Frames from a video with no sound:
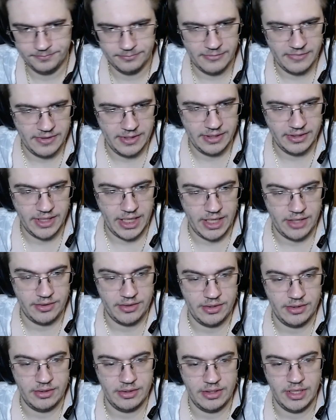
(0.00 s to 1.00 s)
that
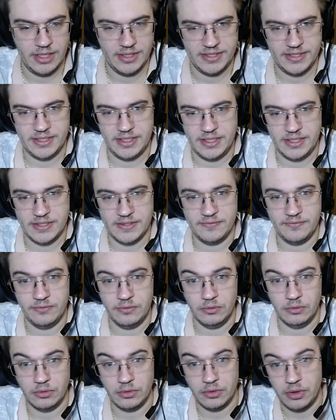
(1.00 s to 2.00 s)
Aaron has his
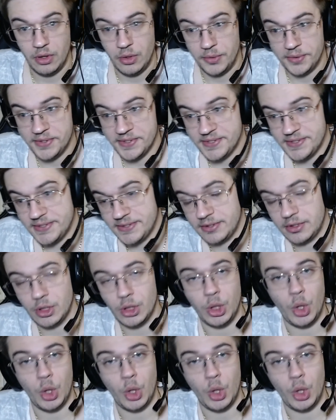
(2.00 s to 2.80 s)
full clothes.